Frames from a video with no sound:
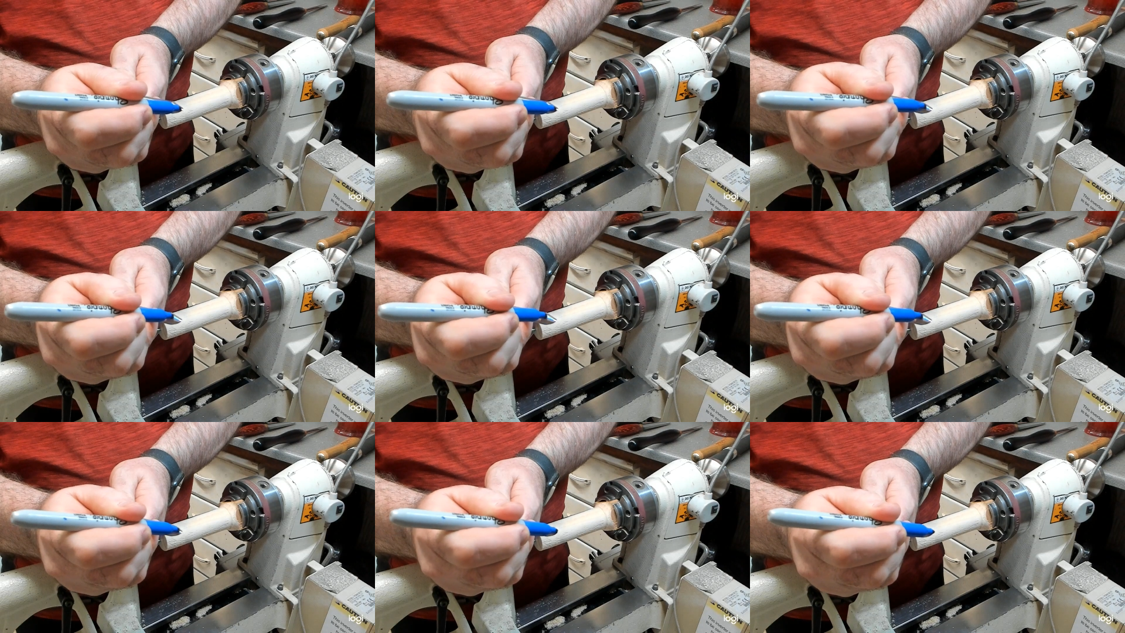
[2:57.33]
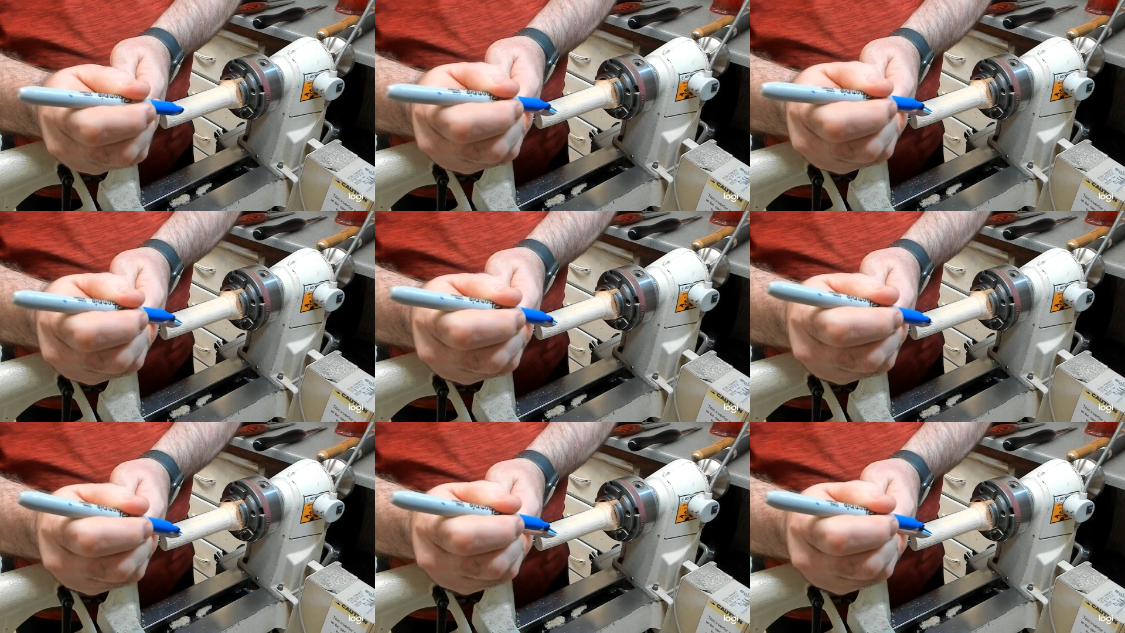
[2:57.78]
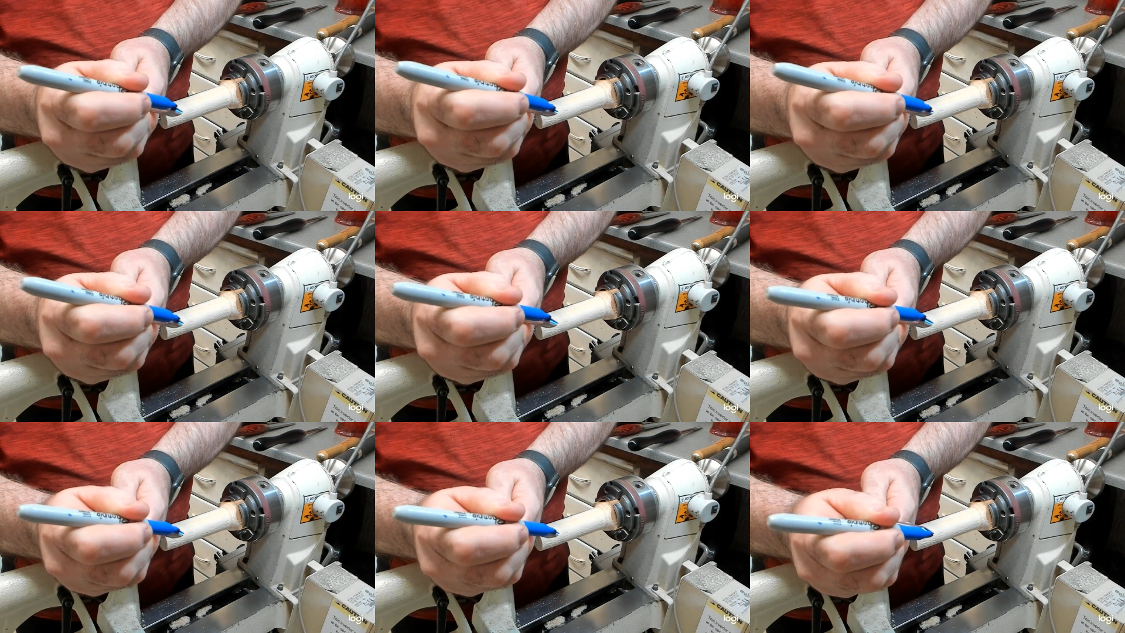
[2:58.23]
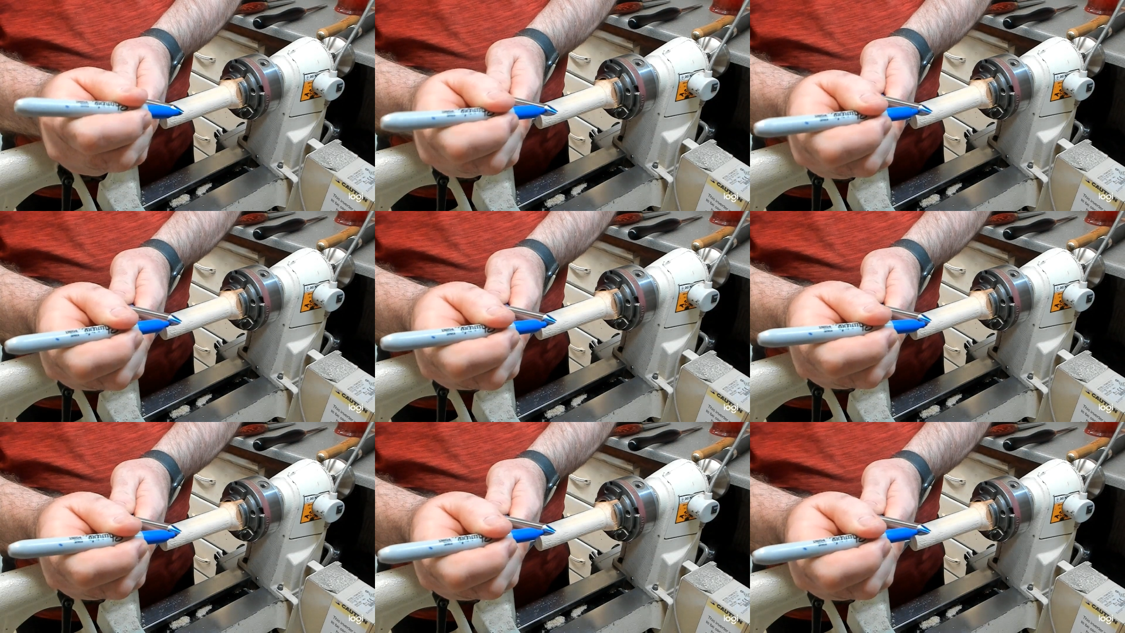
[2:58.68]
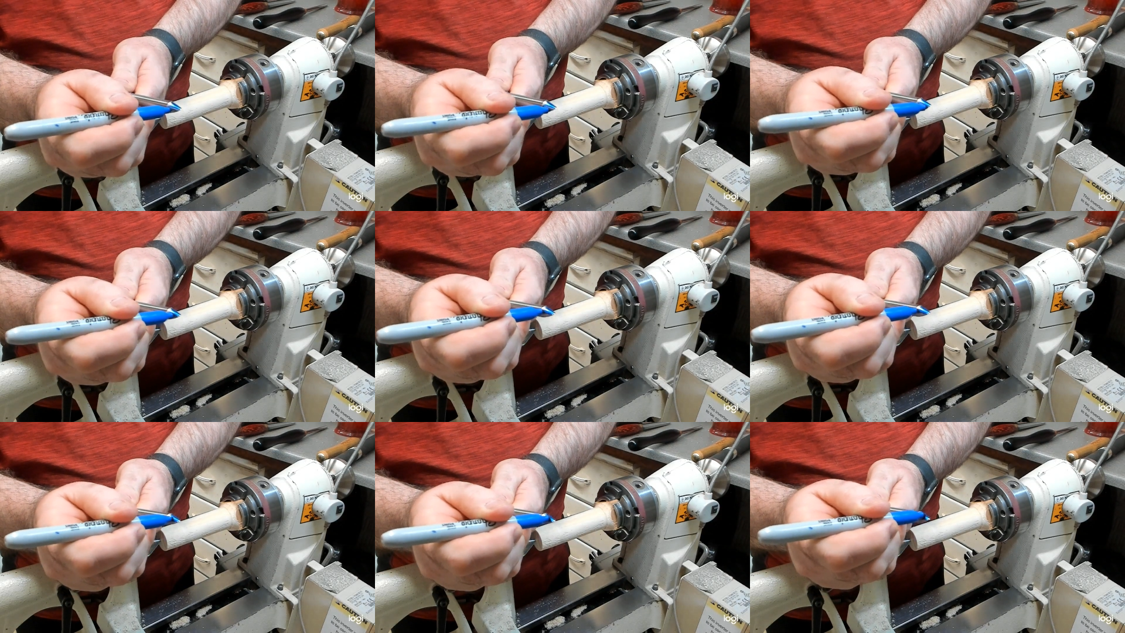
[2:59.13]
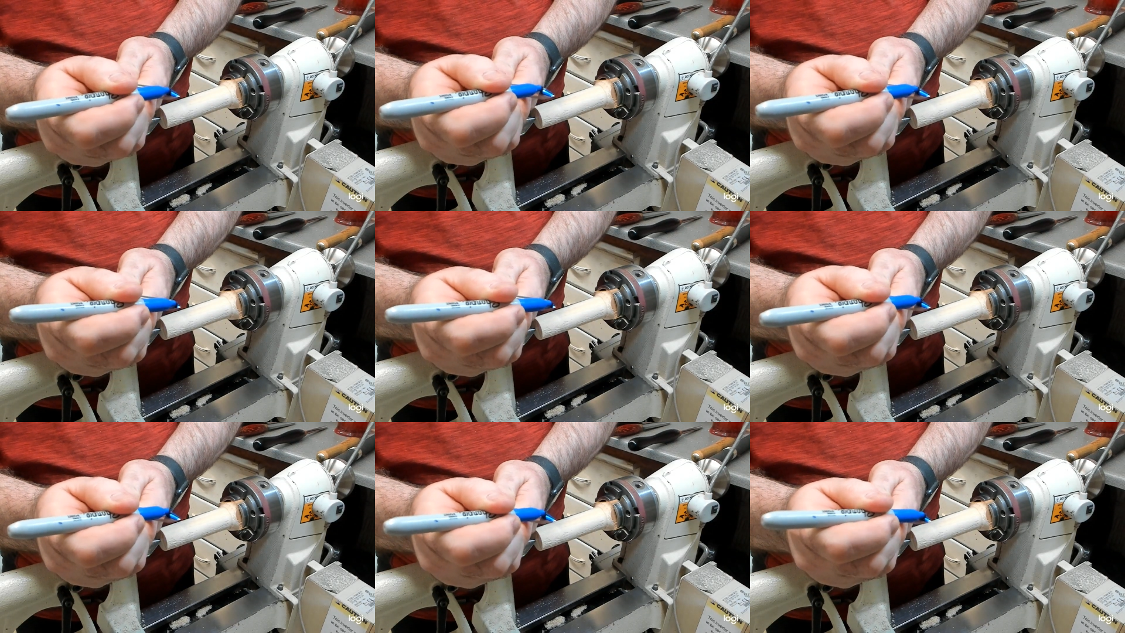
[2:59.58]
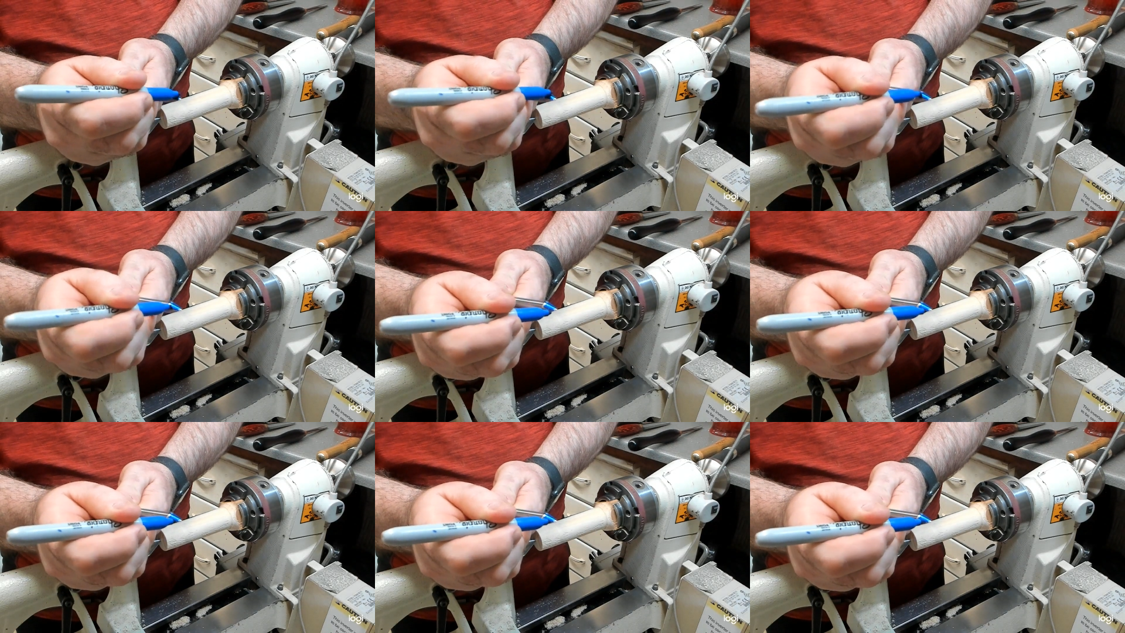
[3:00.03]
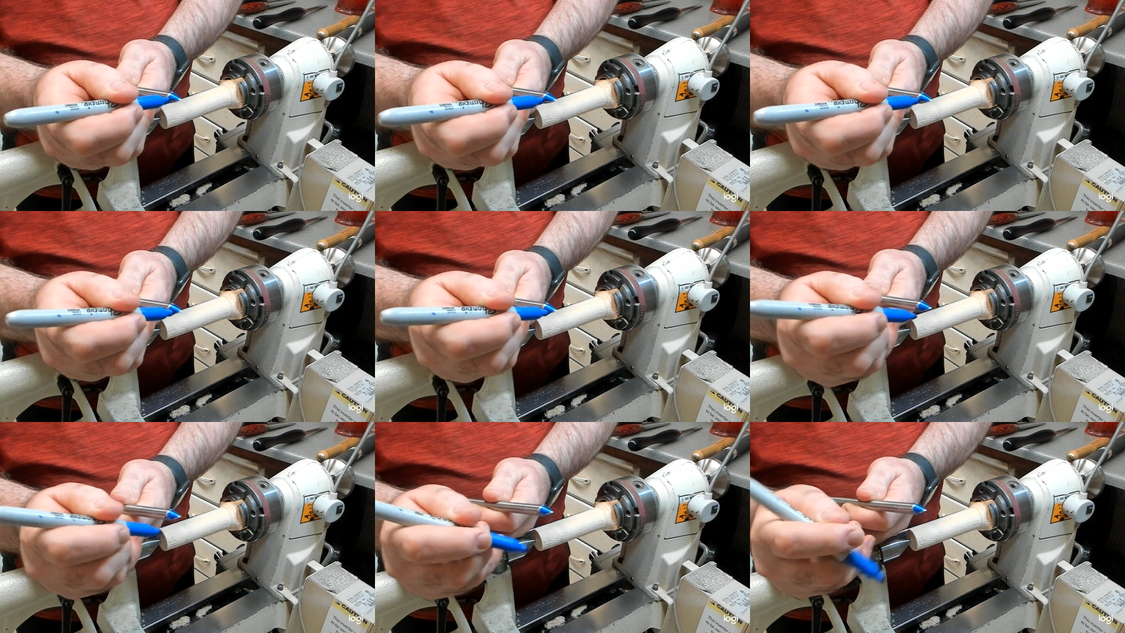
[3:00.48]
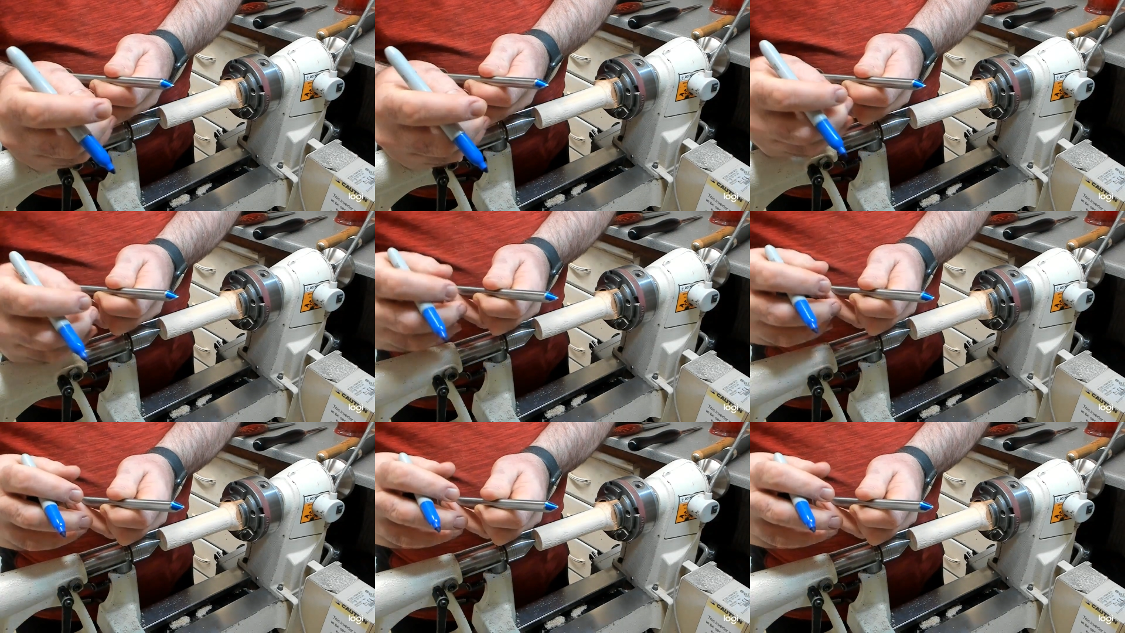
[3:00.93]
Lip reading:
No face is visible, so there are no lips to read.